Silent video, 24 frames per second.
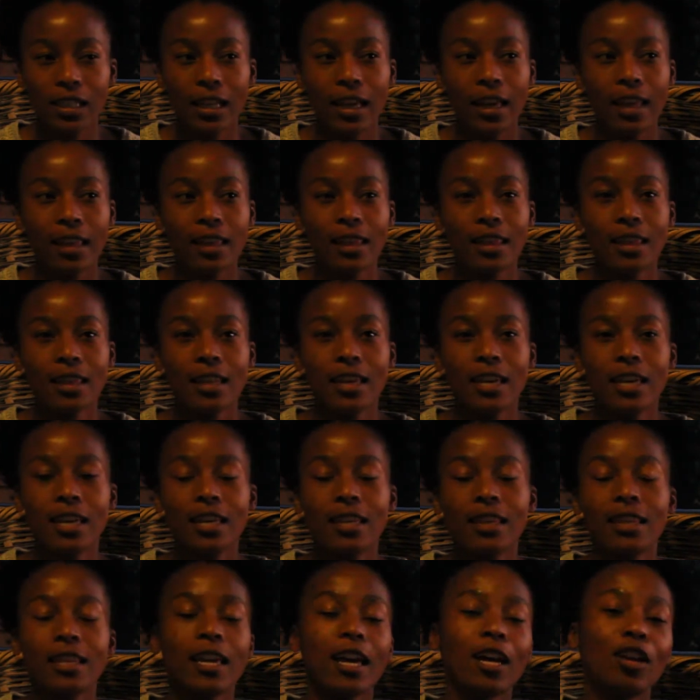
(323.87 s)
and
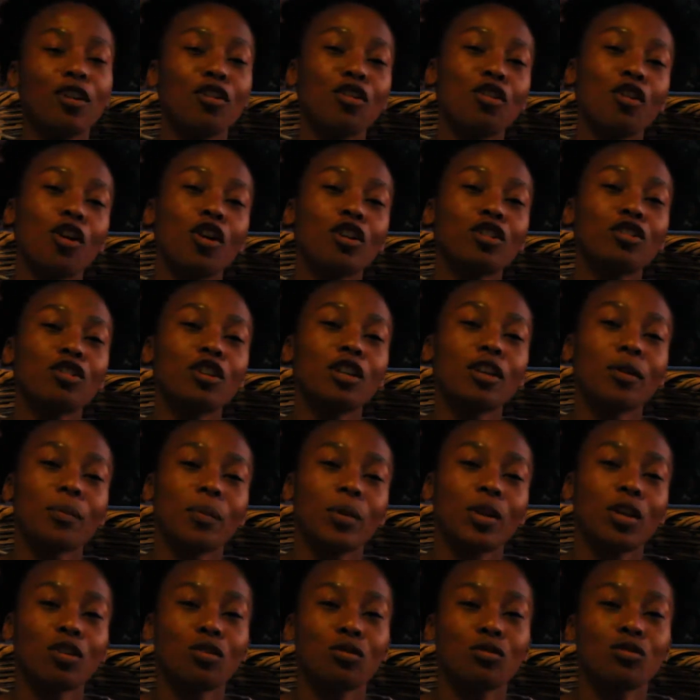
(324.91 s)
then they are not going to
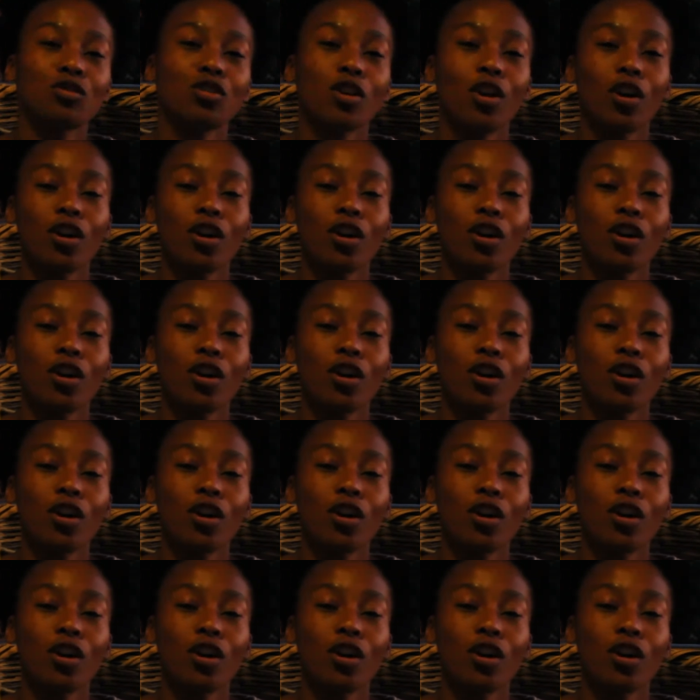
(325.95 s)
make you